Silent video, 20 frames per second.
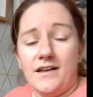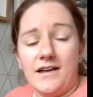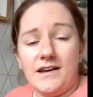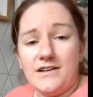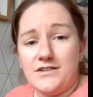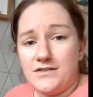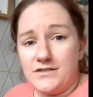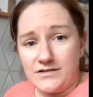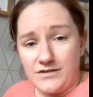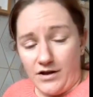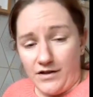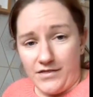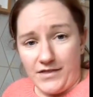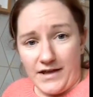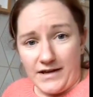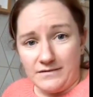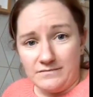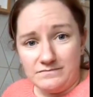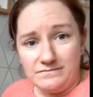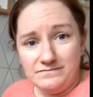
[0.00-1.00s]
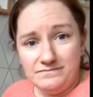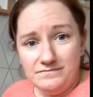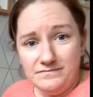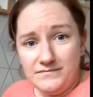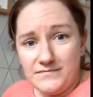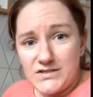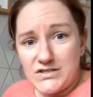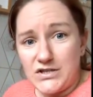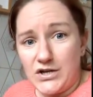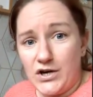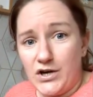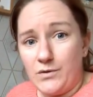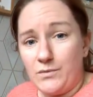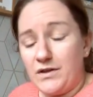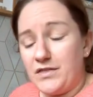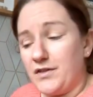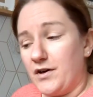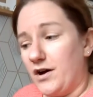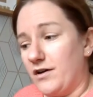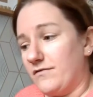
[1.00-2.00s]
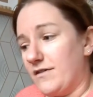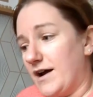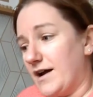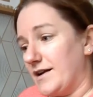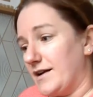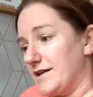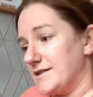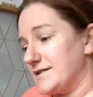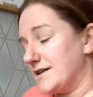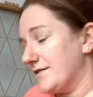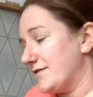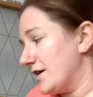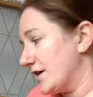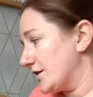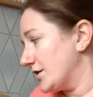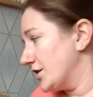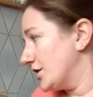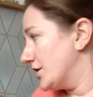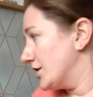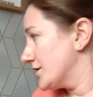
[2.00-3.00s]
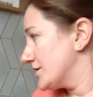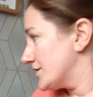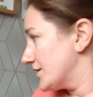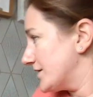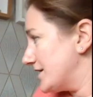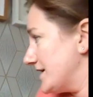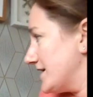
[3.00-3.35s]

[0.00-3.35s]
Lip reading: and it does nothing. So we thought, right, let's give it a go. So